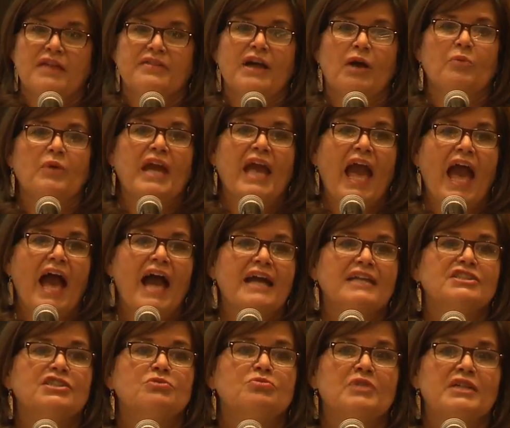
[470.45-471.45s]
that we
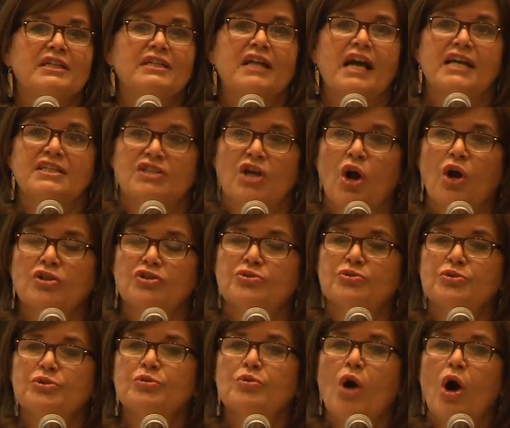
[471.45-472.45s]
had to realize
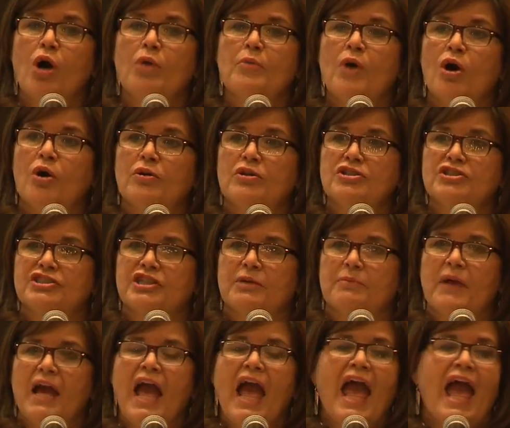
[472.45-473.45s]
true home ownership,